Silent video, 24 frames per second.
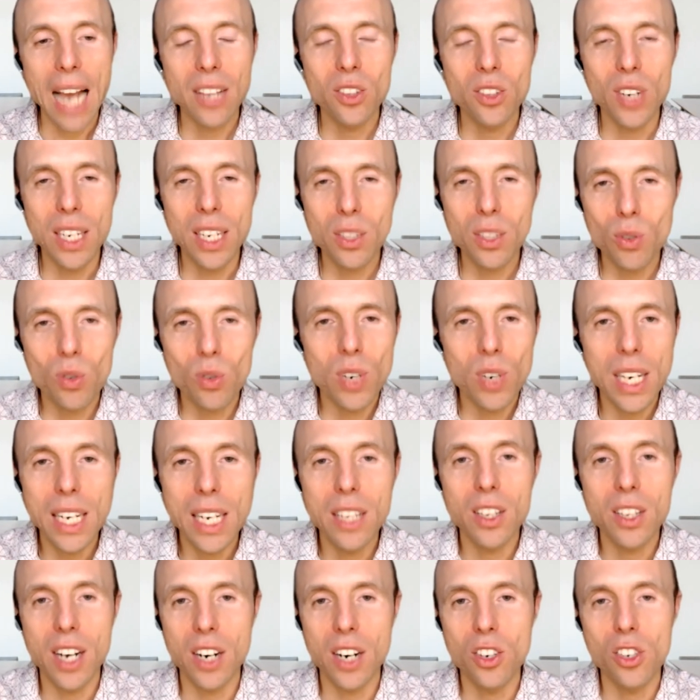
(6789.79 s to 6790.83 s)
I'd like to
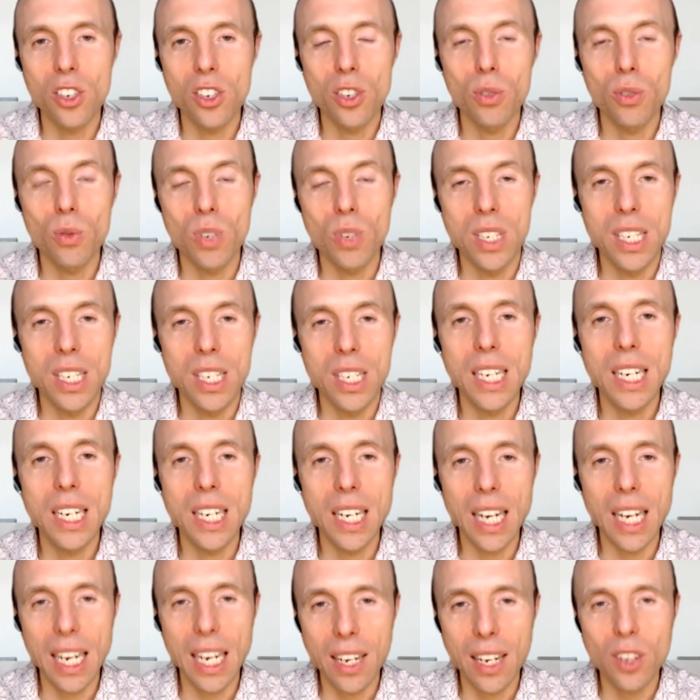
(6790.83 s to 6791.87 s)
really encourage you to
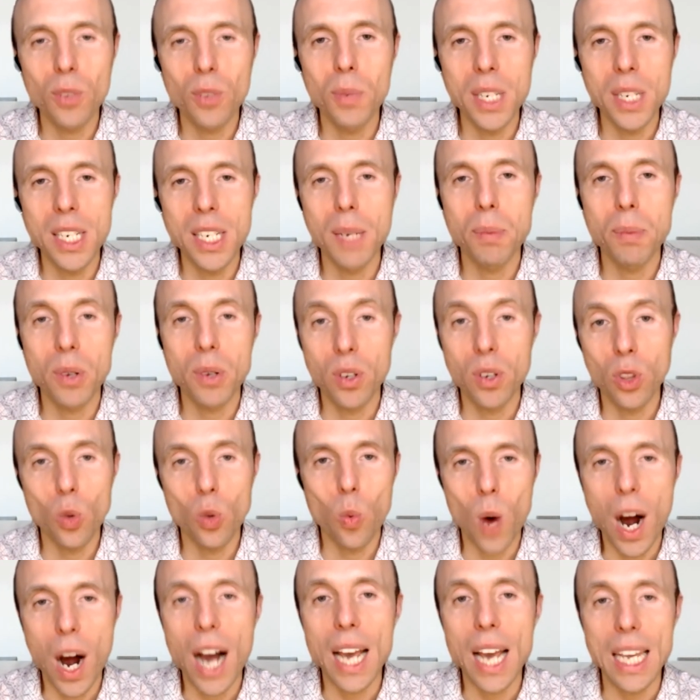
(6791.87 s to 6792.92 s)
dig a little bit deeper
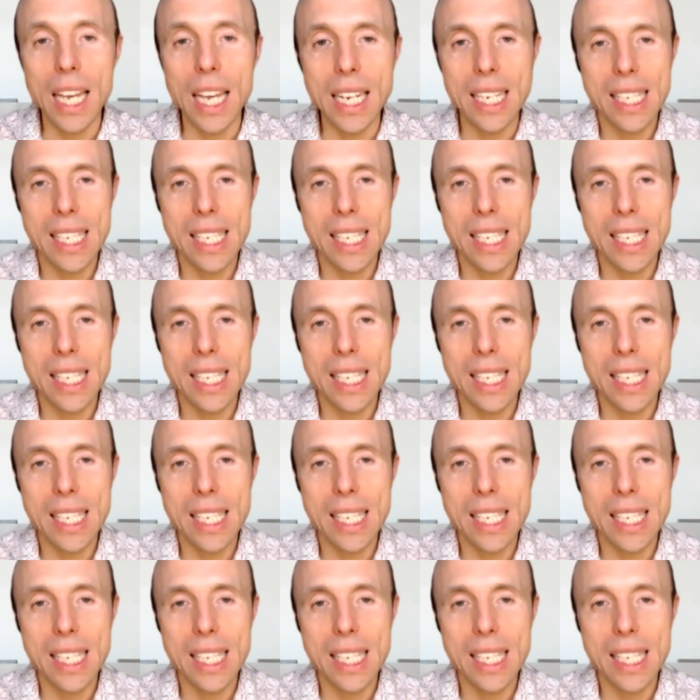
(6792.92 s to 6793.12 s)
into why.